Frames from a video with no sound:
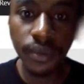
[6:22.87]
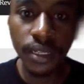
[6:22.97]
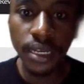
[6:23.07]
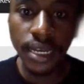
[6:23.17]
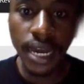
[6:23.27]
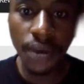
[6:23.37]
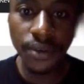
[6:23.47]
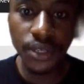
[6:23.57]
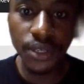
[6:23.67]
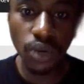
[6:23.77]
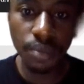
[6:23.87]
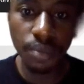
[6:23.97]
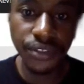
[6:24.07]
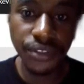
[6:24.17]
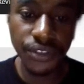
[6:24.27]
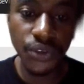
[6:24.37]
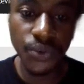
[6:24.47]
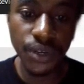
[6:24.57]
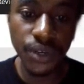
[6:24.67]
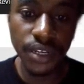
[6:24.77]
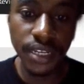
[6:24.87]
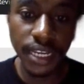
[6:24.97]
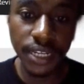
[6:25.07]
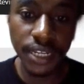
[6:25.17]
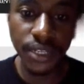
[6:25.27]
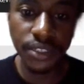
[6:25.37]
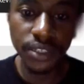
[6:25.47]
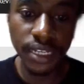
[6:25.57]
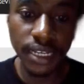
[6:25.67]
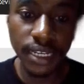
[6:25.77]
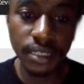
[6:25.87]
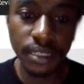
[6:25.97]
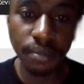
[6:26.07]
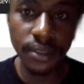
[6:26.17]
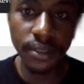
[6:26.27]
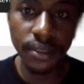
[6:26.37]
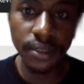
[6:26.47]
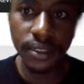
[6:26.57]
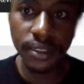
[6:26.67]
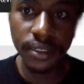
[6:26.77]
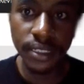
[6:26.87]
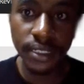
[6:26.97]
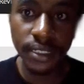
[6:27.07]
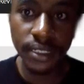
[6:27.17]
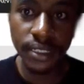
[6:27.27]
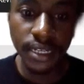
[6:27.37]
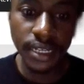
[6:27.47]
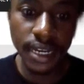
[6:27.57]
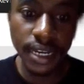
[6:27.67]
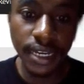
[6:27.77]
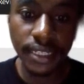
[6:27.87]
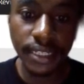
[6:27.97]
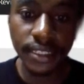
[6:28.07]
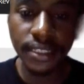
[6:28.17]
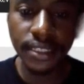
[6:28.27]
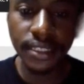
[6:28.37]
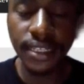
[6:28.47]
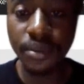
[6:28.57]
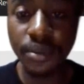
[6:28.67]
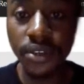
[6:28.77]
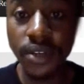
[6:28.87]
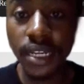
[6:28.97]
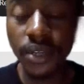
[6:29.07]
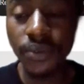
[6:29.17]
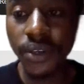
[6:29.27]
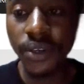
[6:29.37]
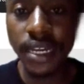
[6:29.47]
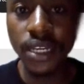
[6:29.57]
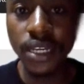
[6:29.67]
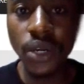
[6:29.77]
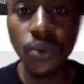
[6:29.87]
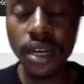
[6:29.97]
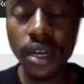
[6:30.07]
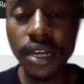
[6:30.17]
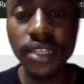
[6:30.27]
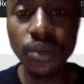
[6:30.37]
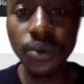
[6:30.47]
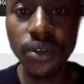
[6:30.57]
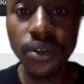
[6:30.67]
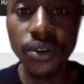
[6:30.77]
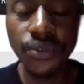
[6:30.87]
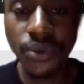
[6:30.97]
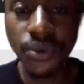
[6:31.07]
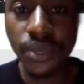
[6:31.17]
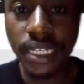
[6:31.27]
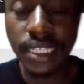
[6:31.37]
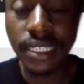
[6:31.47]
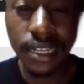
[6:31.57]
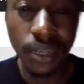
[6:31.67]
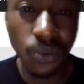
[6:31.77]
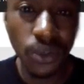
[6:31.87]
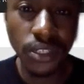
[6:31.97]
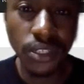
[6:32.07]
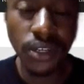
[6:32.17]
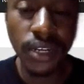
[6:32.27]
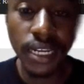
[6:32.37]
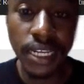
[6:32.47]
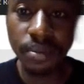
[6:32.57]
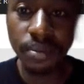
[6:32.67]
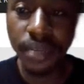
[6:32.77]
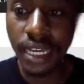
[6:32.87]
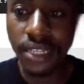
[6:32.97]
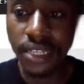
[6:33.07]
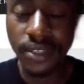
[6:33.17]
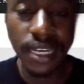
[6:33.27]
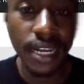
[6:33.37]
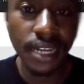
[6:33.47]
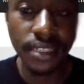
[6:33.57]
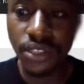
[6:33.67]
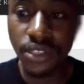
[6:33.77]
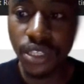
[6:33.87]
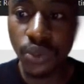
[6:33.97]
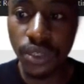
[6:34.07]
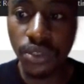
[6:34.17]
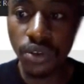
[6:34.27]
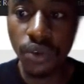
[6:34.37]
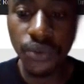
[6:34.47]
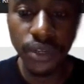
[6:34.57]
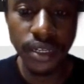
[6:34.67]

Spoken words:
how does WordPress Secure work, and once click this button, again the demo is gonna load for you guys. What I actually want to go through is exactly what you're gonna need to pay to get access to the software.